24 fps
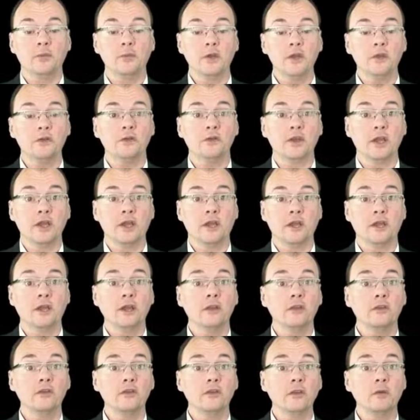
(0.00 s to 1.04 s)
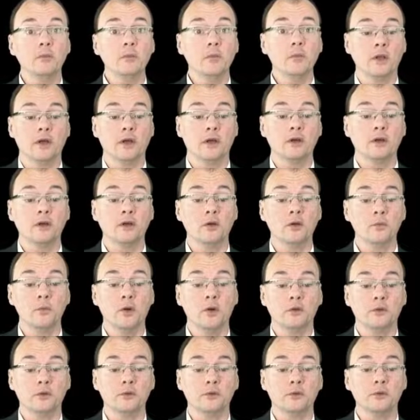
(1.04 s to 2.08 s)
be using simpler
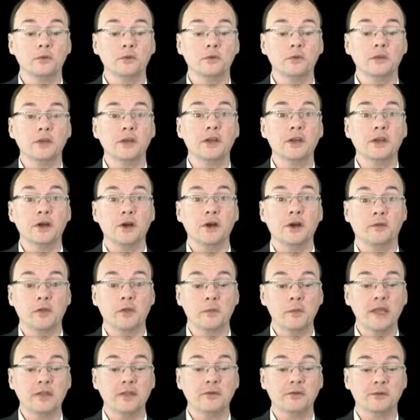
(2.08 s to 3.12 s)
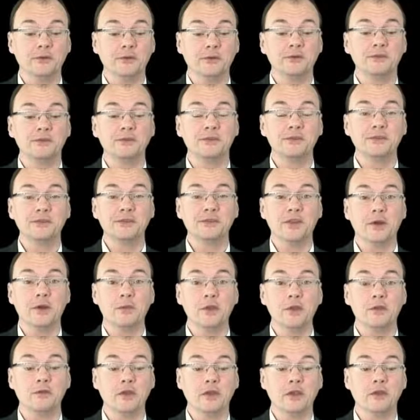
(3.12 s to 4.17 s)
models of the mental. They'll be
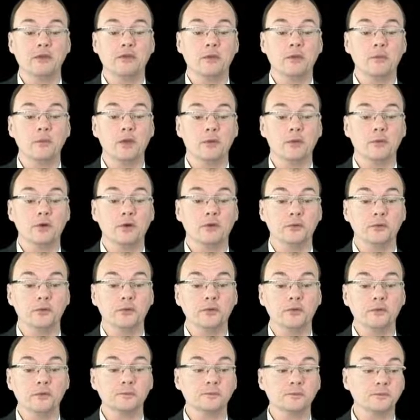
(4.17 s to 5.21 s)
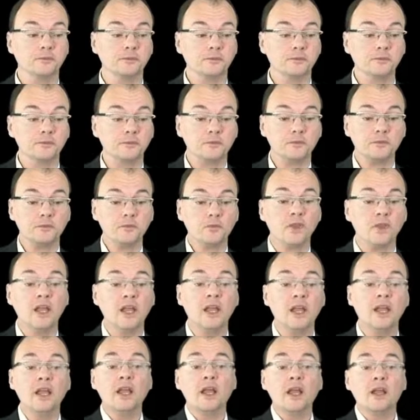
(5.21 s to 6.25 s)
using simpler models.
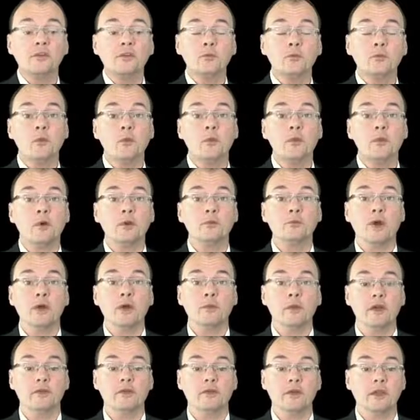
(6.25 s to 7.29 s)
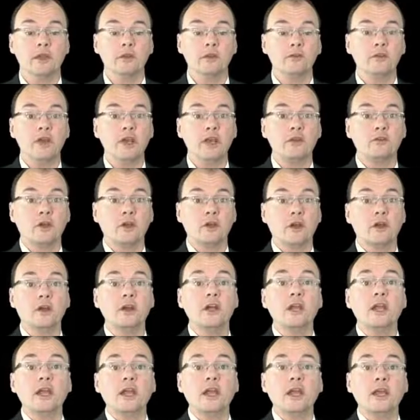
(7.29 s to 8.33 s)
So what we want by way of a conjecture
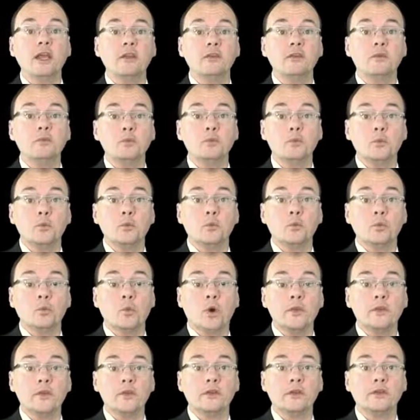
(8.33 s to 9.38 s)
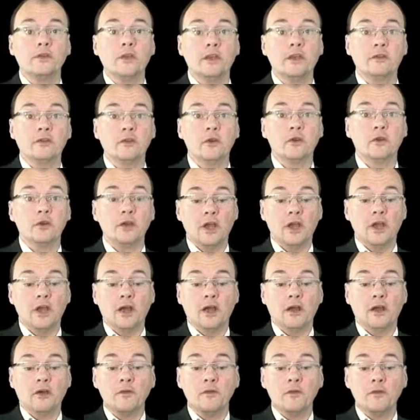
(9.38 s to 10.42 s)
is one that says, look,
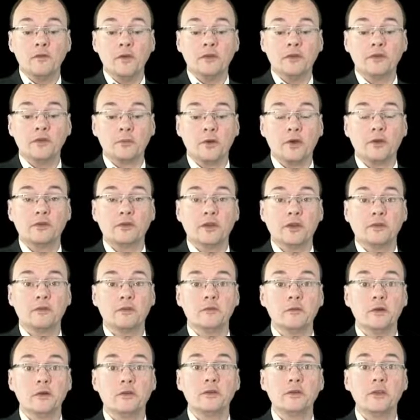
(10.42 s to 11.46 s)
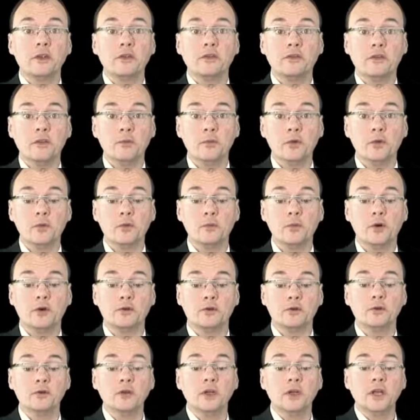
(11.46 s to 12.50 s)
a faster process involves this simple
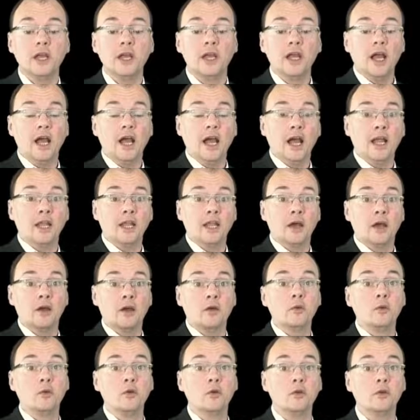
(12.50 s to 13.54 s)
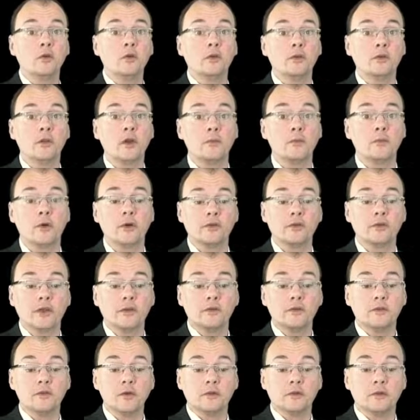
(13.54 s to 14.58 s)
model, and a slower
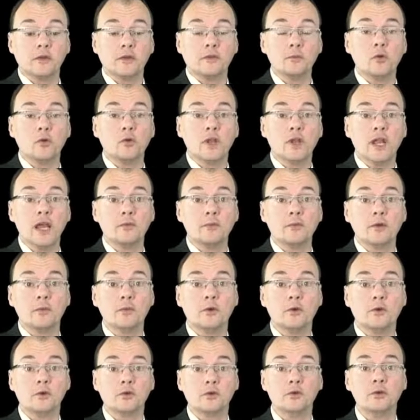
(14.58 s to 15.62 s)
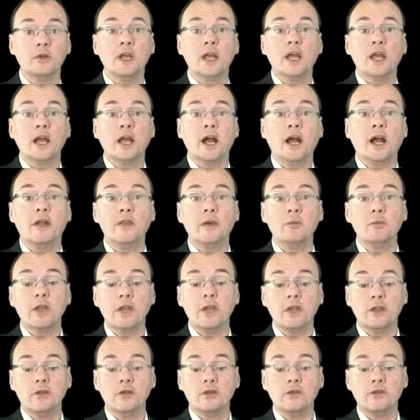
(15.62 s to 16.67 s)
process involves this more elaborate model, and then we
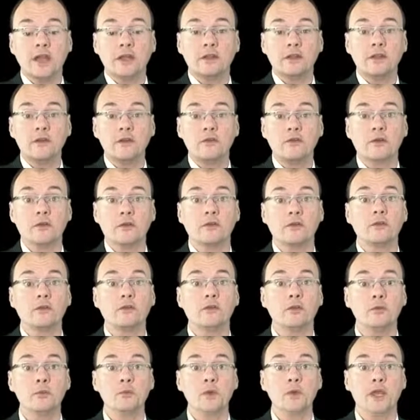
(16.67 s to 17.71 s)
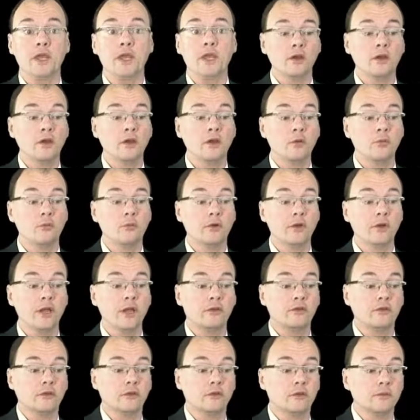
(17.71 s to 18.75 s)
can use that difference to make
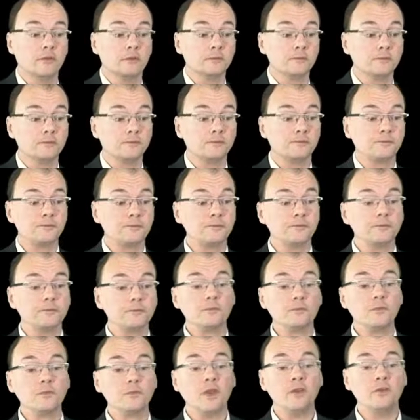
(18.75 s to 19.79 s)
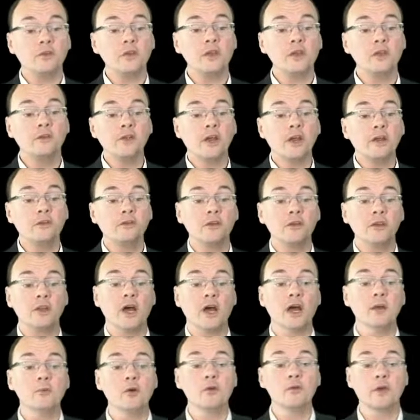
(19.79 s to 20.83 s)
predictions. So the conjecture that
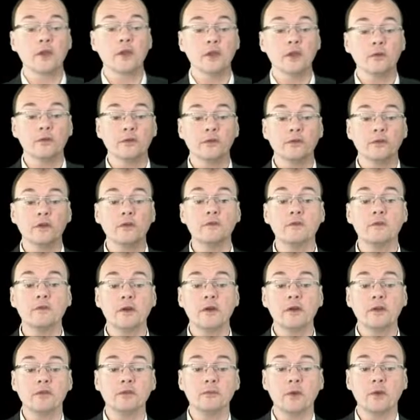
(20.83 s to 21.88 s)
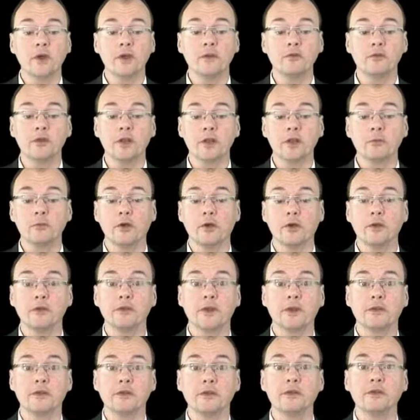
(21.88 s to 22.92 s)
I'm offering you is that fast mind reading
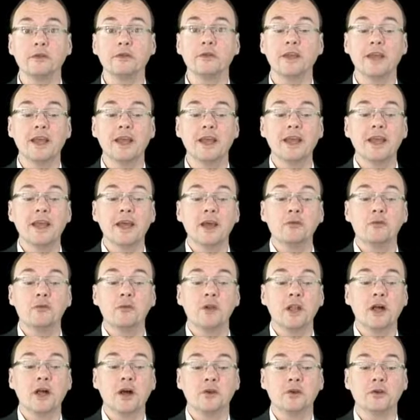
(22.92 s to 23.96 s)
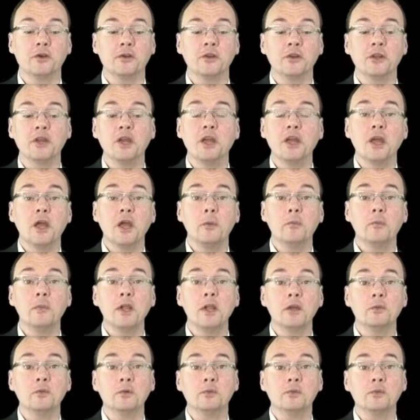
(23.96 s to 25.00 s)
processes rely on
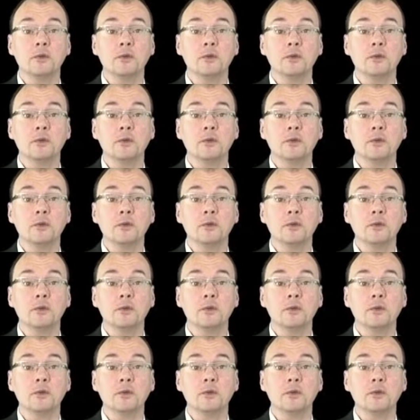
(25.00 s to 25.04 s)
minimal